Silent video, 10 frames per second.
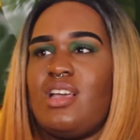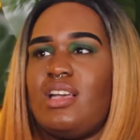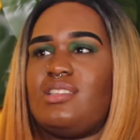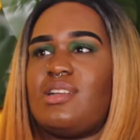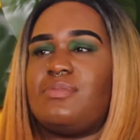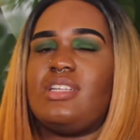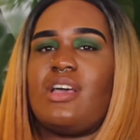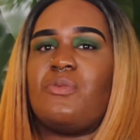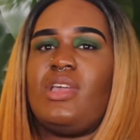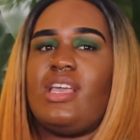is something that
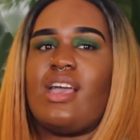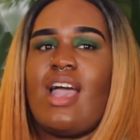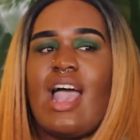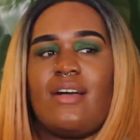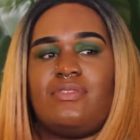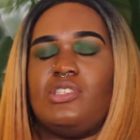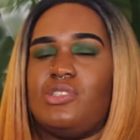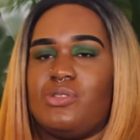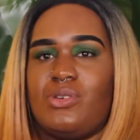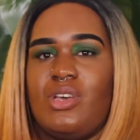we have to
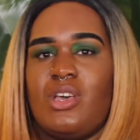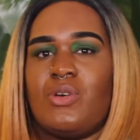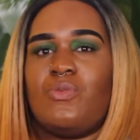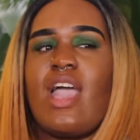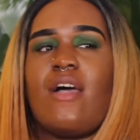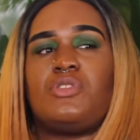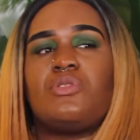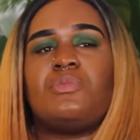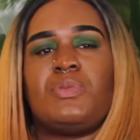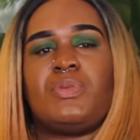do. We have to
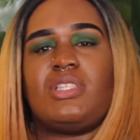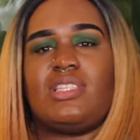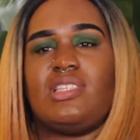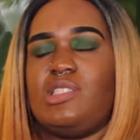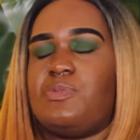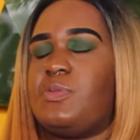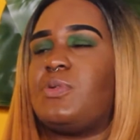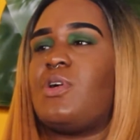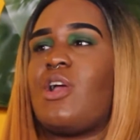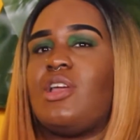remember that these people
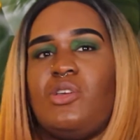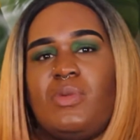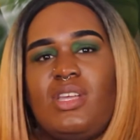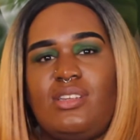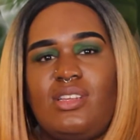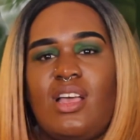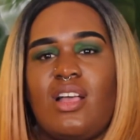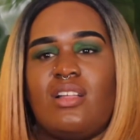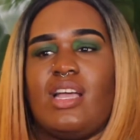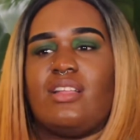are human,
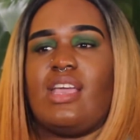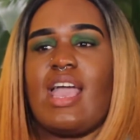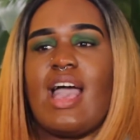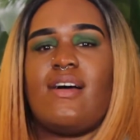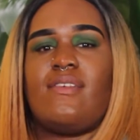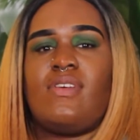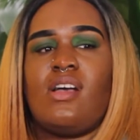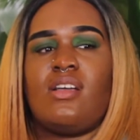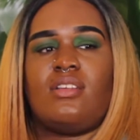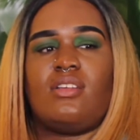that they have
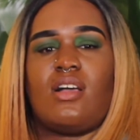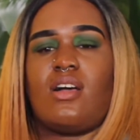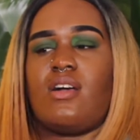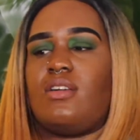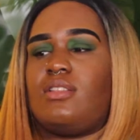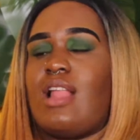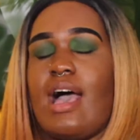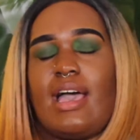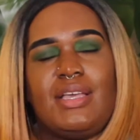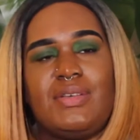
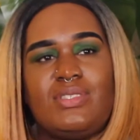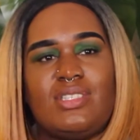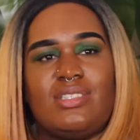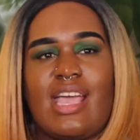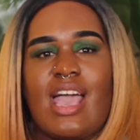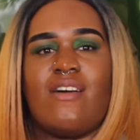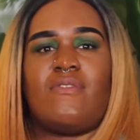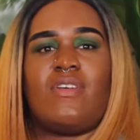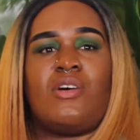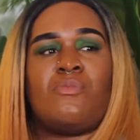lives, they have
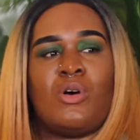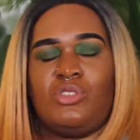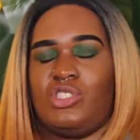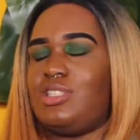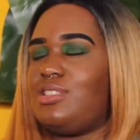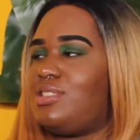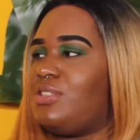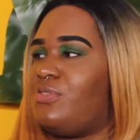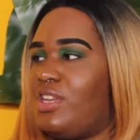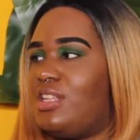emotions and
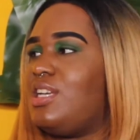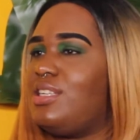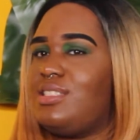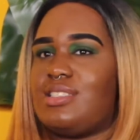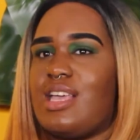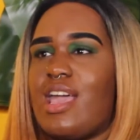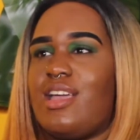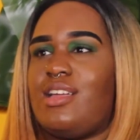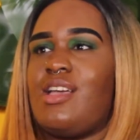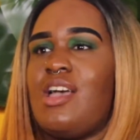feelings,
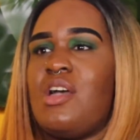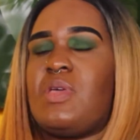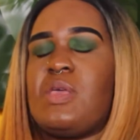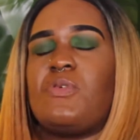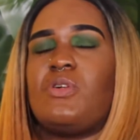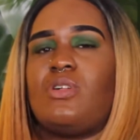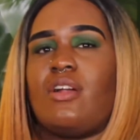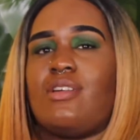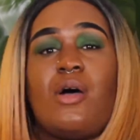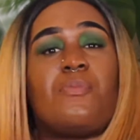and people are
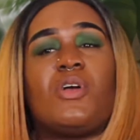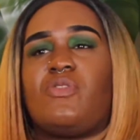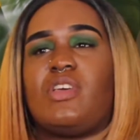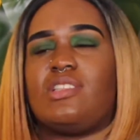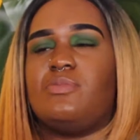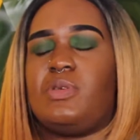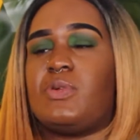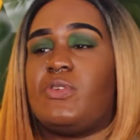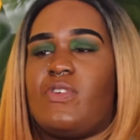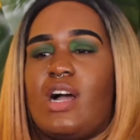not perfect and people
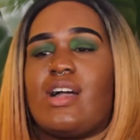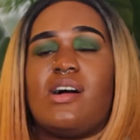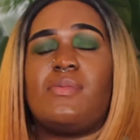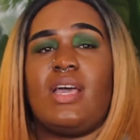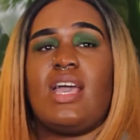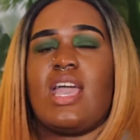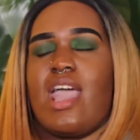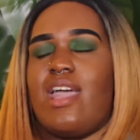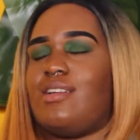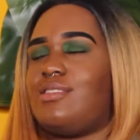fuck up.
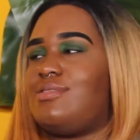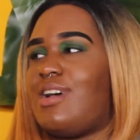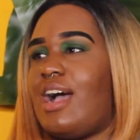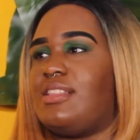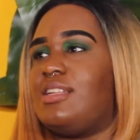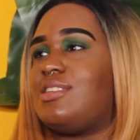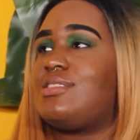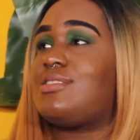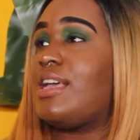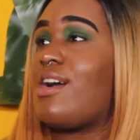And I think this is
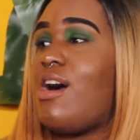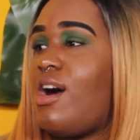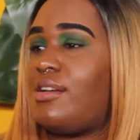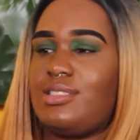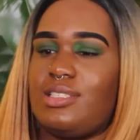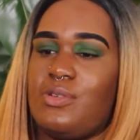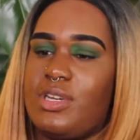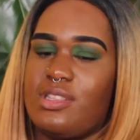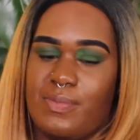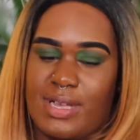like honestly one of
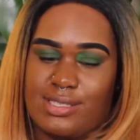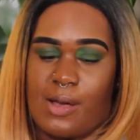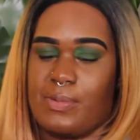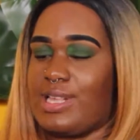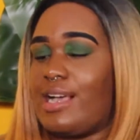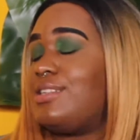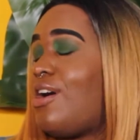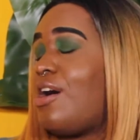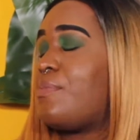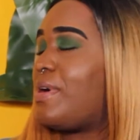the best topics I could
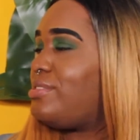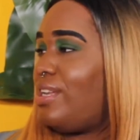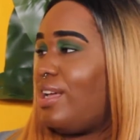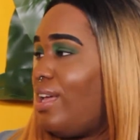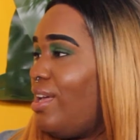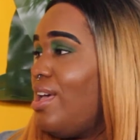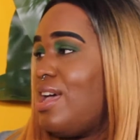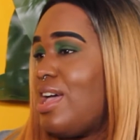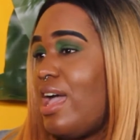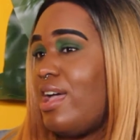talk about today.
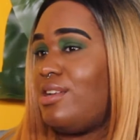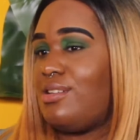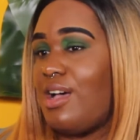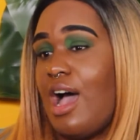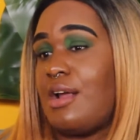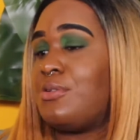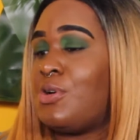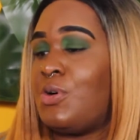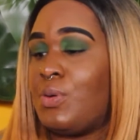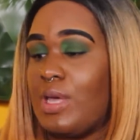And I don't
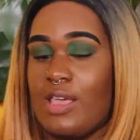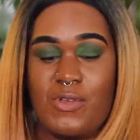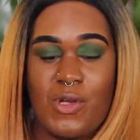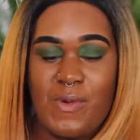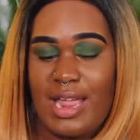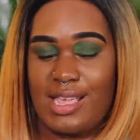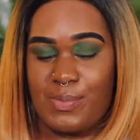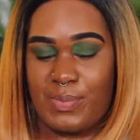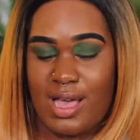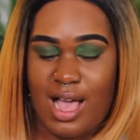know if you're ready,
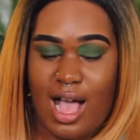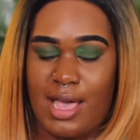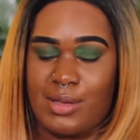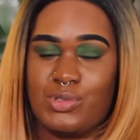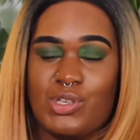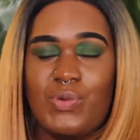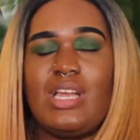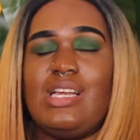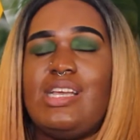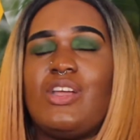but I am so ready
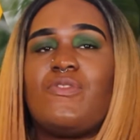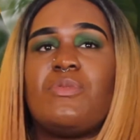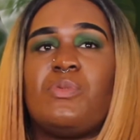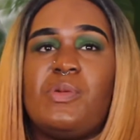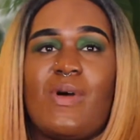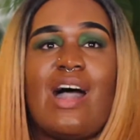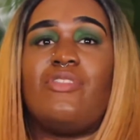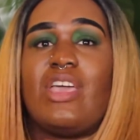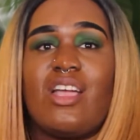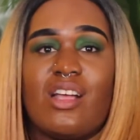to hear from the people out
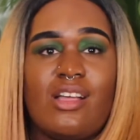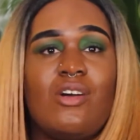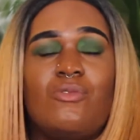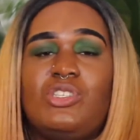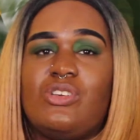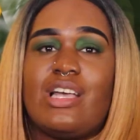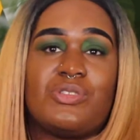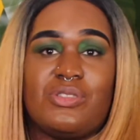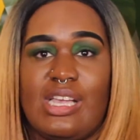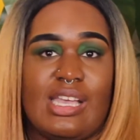there what you guys are
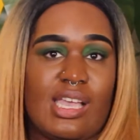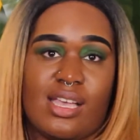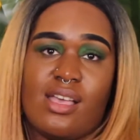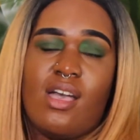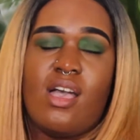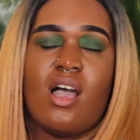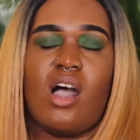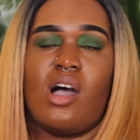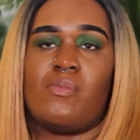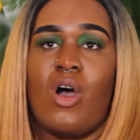thinking
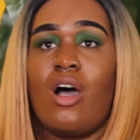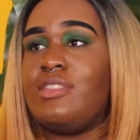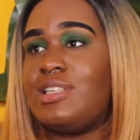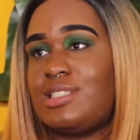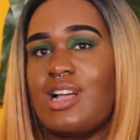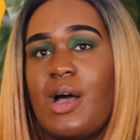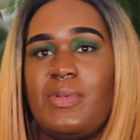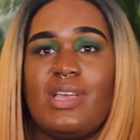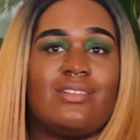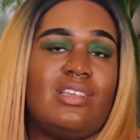on this
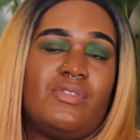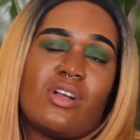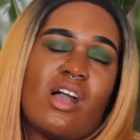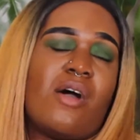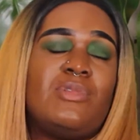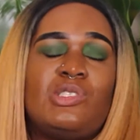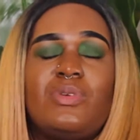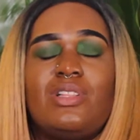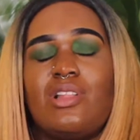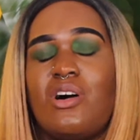topic. Leave your comments
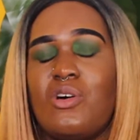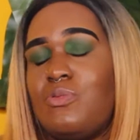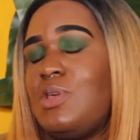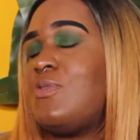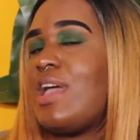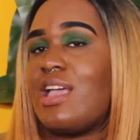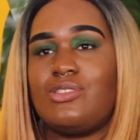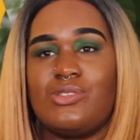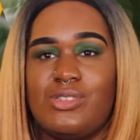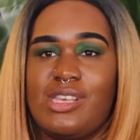below, we will
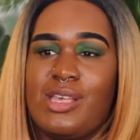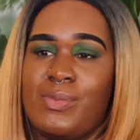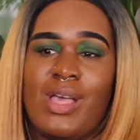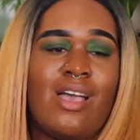answer them.